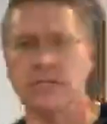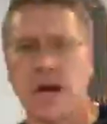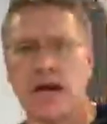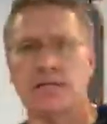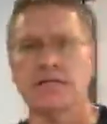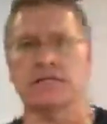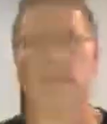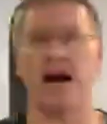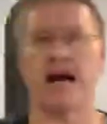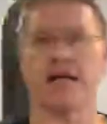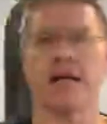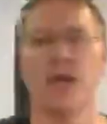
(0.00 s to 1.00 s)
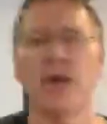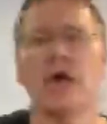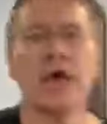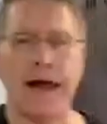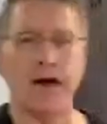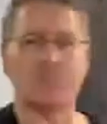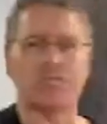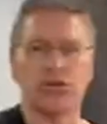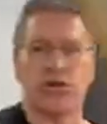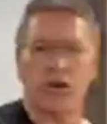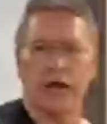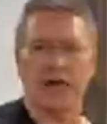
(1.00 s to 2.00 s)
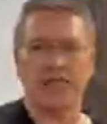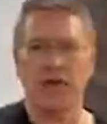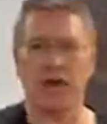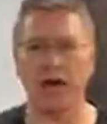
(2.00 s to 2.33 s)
side to side. Now it's in your left